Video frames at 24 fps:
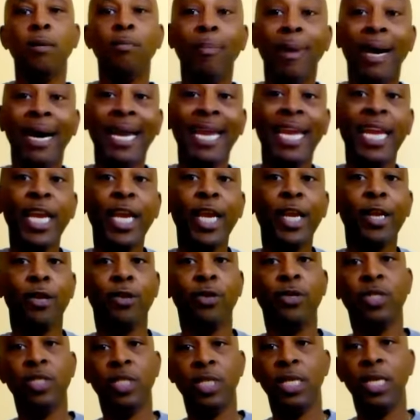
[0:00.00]
my
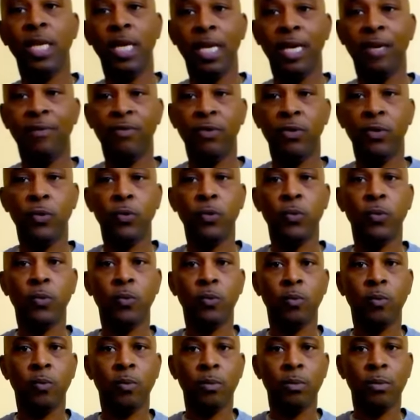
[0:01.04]
energy level,
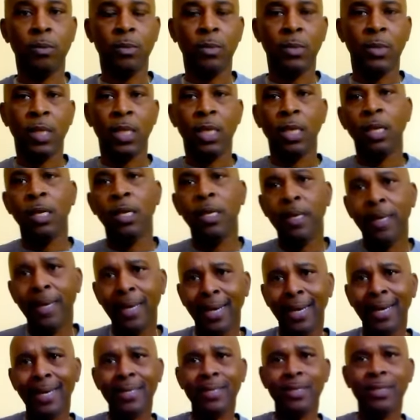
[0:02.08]

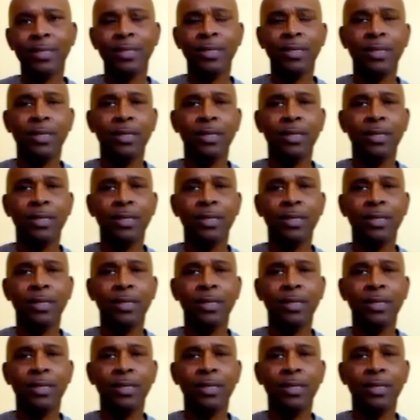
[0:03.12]
not